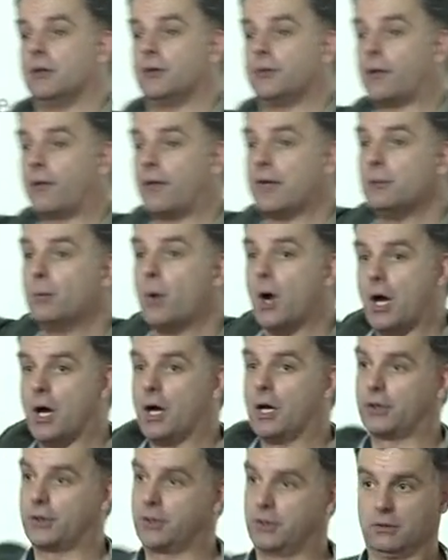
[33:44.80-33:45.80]
So they
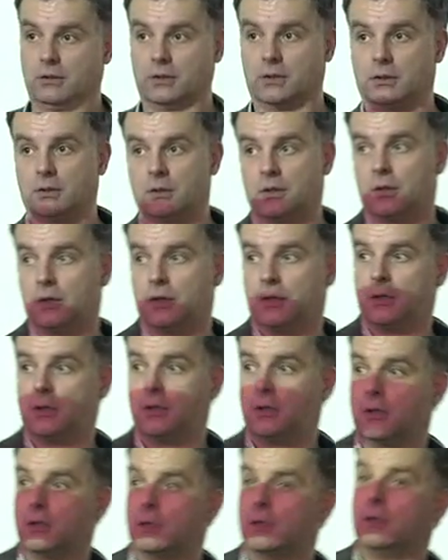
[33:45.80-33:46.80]
work.
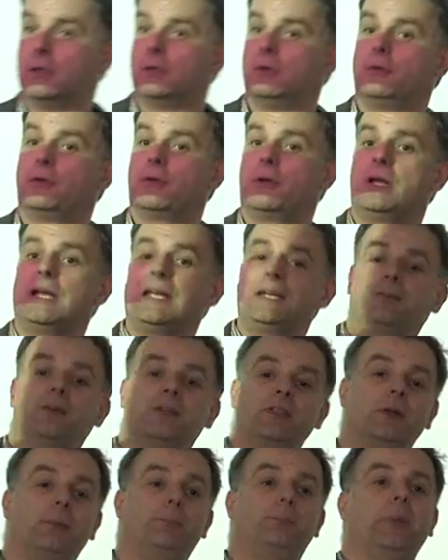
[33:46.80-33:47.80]
So
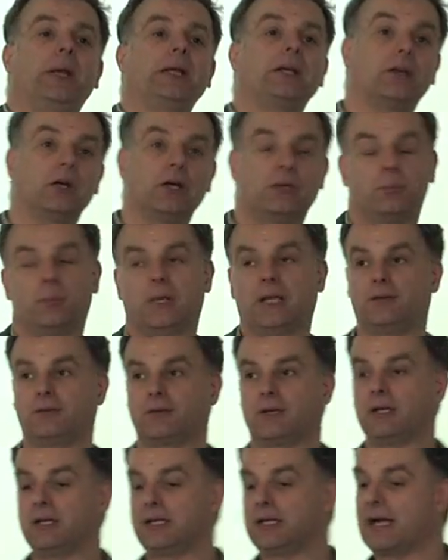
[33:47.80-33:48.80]
even the big companies
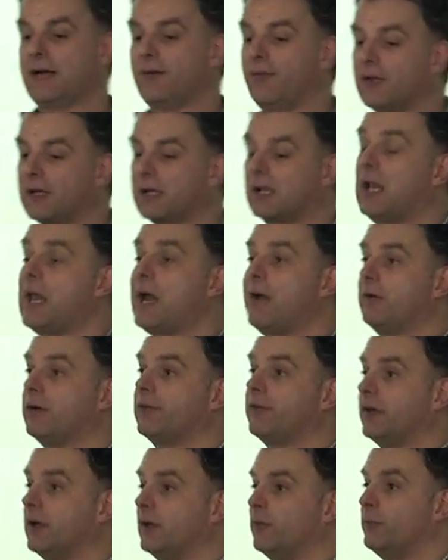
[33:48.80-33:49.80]
can get the
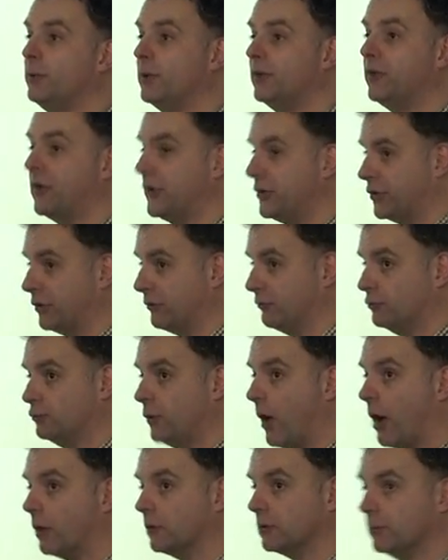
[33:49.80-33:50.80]
clarity of position
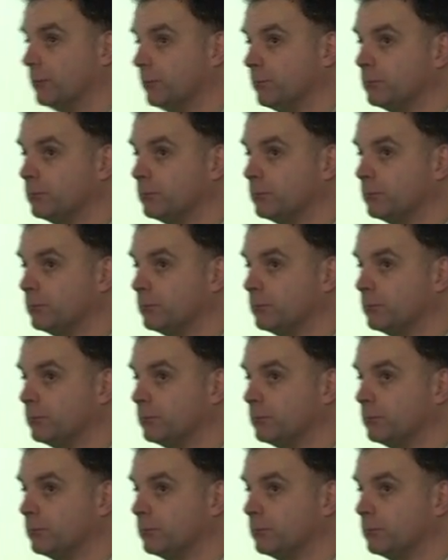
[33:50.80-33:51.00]
wrong.